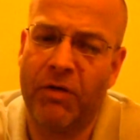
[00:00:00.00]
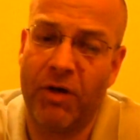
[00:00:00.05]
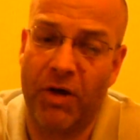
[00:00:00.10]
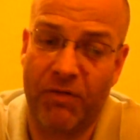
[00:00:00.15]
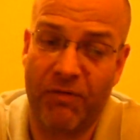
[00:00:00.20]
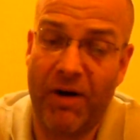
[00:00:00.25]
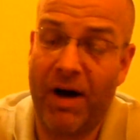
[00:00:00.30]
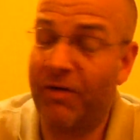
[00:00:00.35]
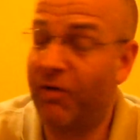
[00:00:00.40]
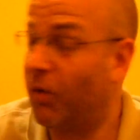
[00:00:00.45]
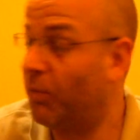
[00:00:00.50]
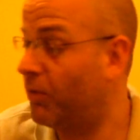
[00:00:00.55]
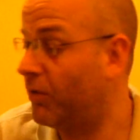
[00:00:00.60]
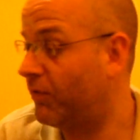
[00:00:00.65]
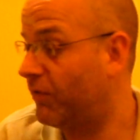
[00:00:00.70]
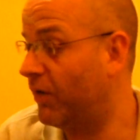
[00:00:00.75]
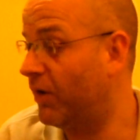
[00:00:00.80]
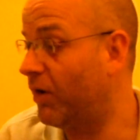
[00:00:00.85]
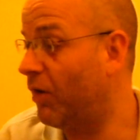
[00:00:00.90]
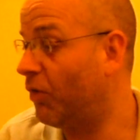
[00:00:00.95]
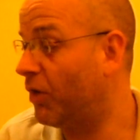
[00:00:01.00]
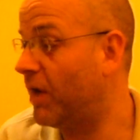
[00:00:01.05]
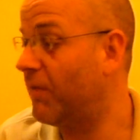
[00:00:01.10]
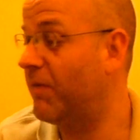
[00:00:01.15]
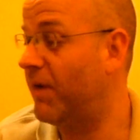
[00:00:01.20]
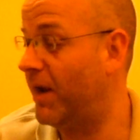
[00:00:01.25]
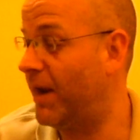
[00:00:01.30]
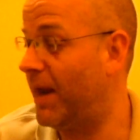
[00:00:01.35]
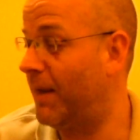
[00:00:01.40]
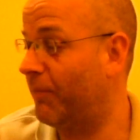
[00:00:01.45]
as far as I'm concerned, I'll
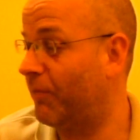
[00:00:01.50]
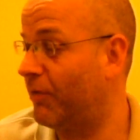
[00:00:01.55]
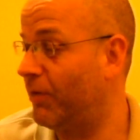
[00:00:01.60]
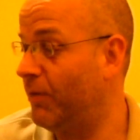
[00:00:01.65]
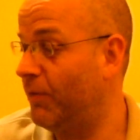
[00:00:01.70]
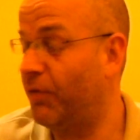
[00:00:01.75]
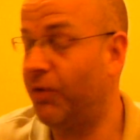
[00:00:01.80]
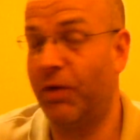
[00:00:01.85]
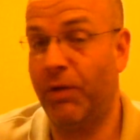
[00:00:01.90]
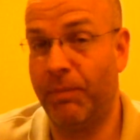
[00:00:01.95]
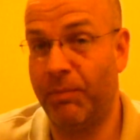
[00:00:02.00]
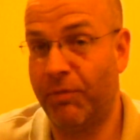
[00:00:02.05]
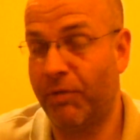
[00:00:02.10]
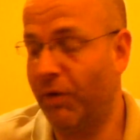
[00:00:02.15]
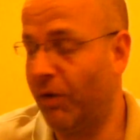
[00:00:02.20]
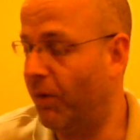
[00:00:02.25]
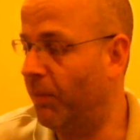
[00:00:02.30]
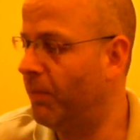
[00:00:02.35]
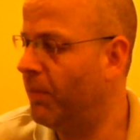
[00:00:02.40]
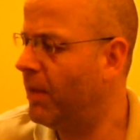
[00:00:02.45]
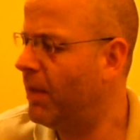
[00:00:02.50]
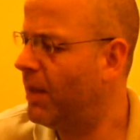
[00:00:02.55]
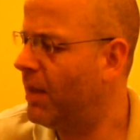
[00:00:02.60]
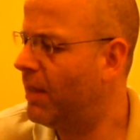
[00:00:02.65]
give it an absolute thumbs up.